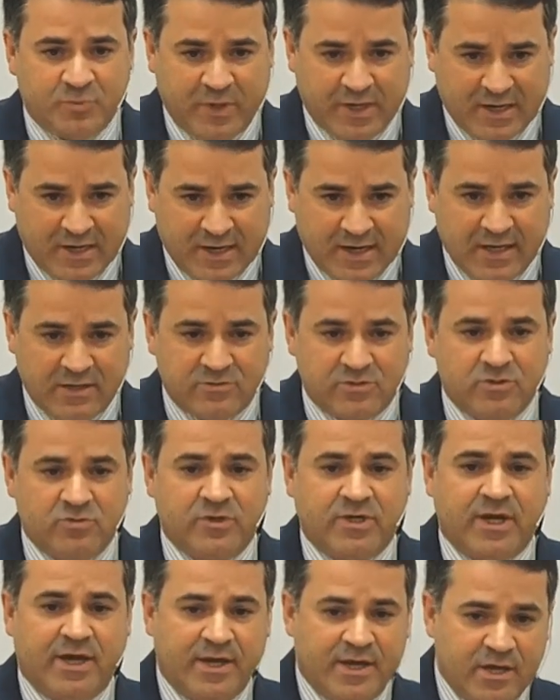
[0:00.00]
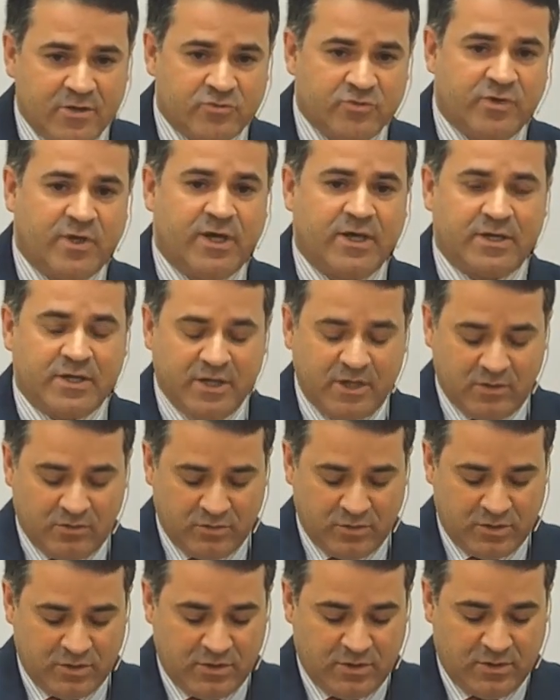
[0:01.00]
Don't you want to receive the
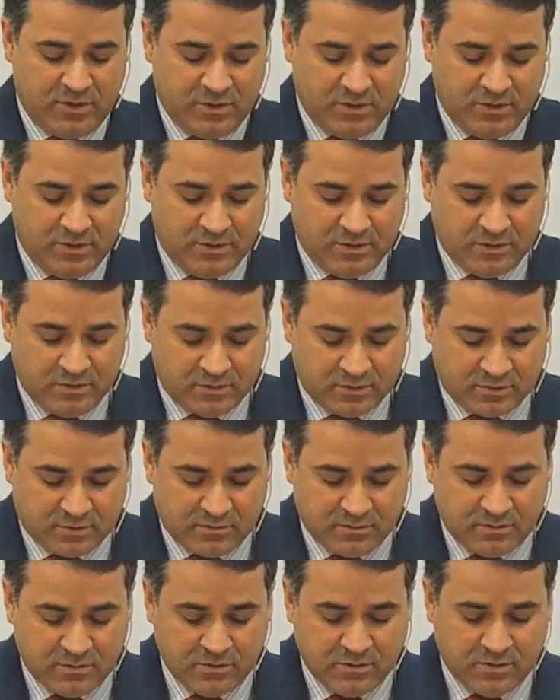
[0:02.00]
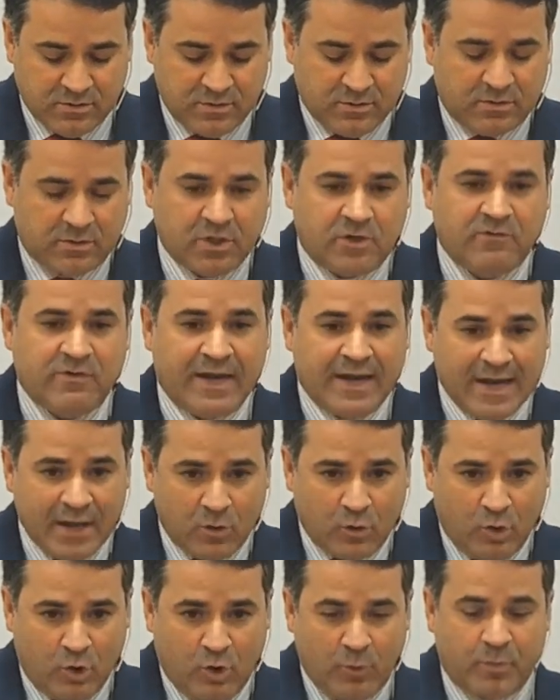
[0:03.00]
forgiveness from your sin?
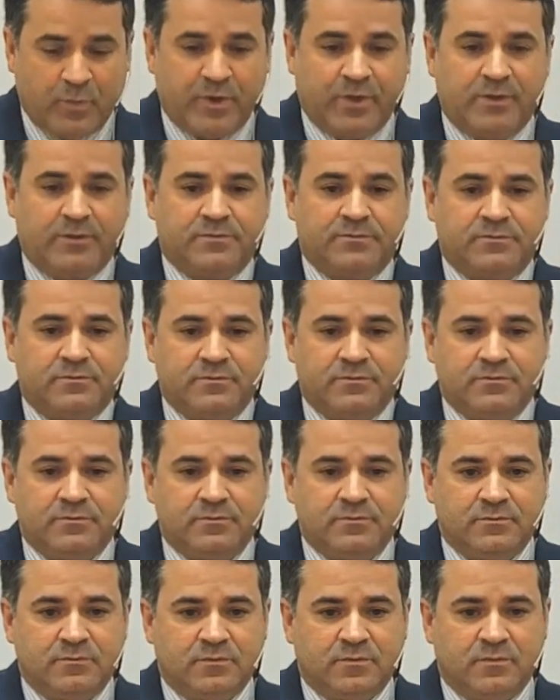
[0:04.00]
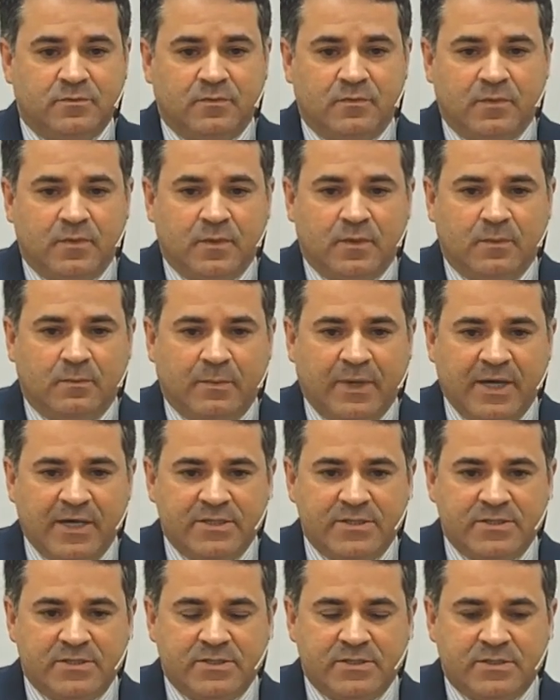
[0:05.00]
Go in there and buy it.
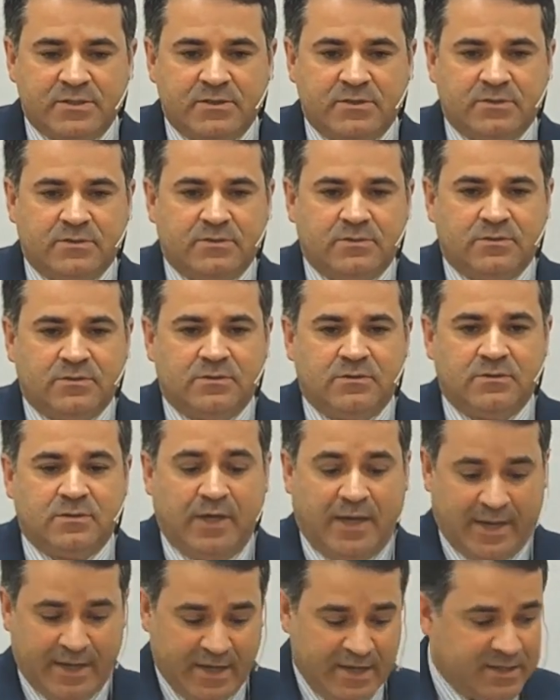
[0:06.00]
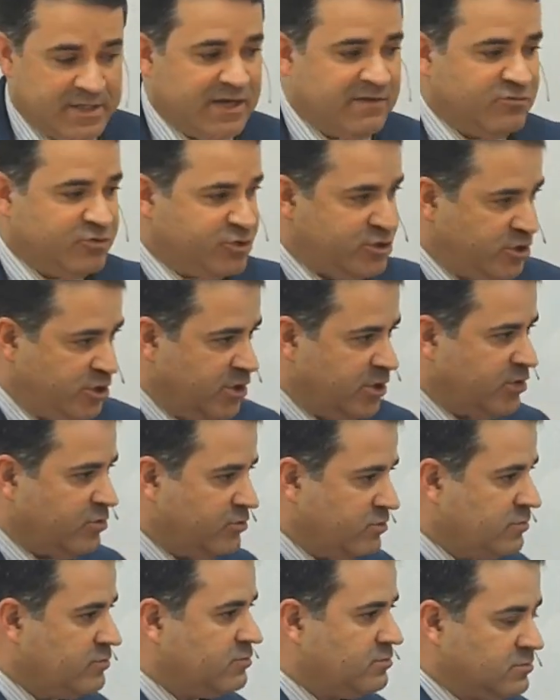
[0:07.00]
But
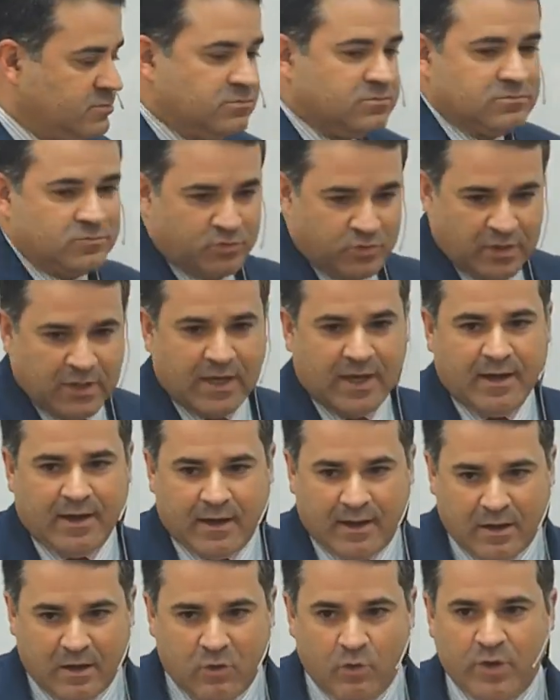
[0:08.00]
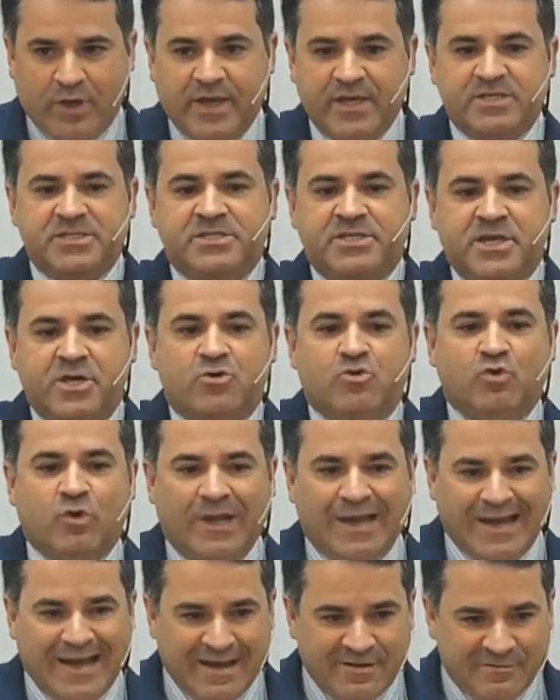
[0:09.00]
and then he would give him the money.
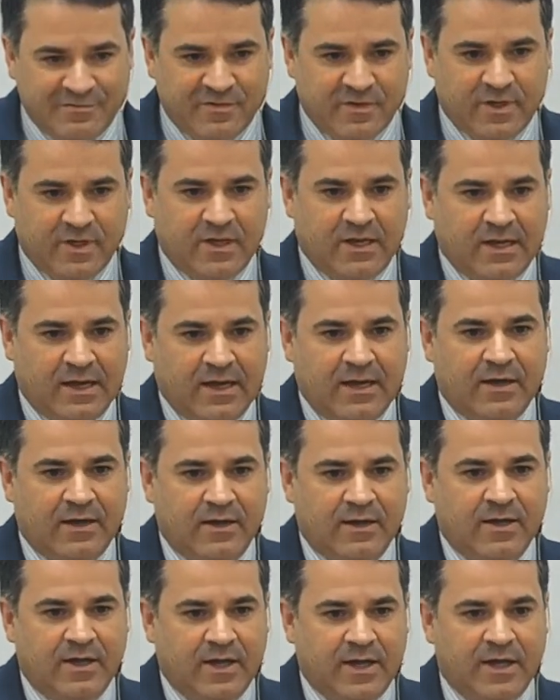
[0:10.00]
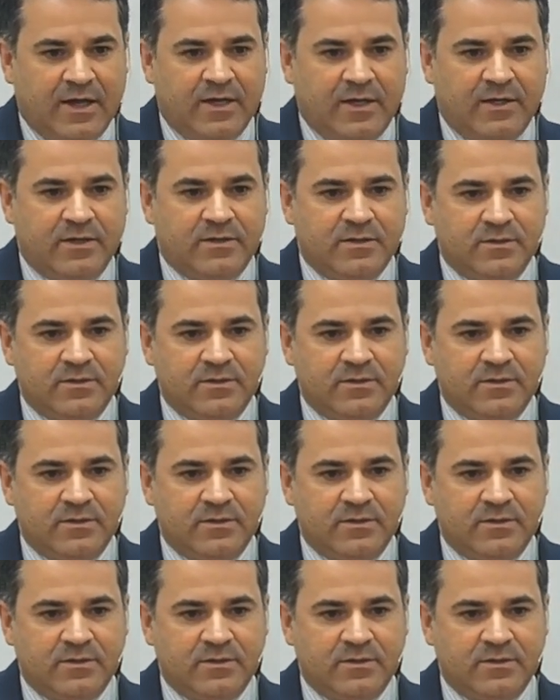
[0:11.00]
What circulated